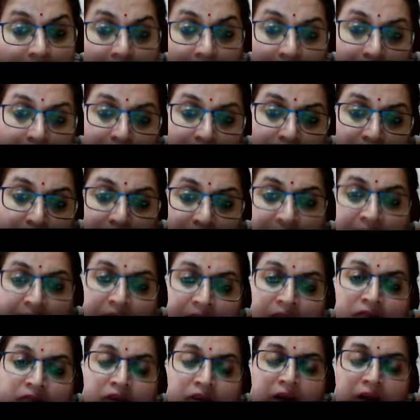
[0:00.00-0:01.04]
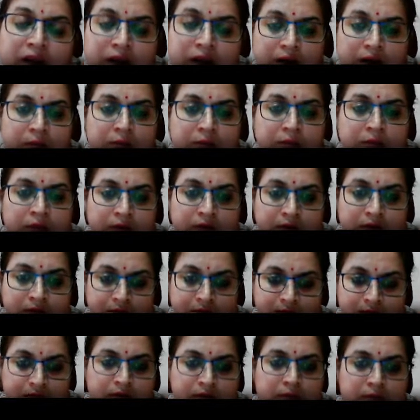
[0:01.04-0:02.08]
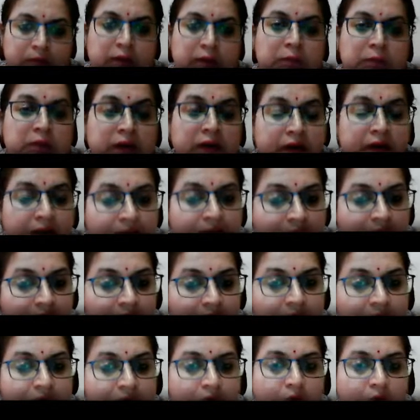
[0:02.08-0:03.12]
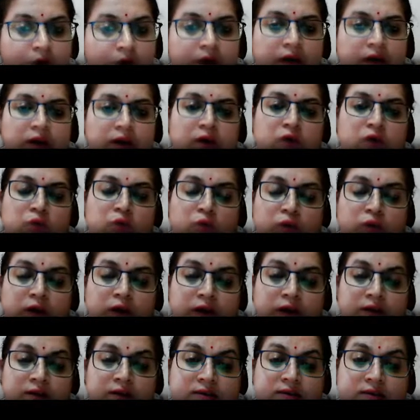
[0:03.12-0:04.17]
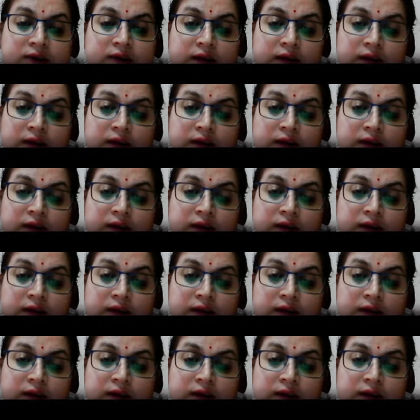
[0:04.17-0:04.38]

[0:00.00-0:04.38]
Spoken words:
And one day will come, maybe in a year or in a 2 years,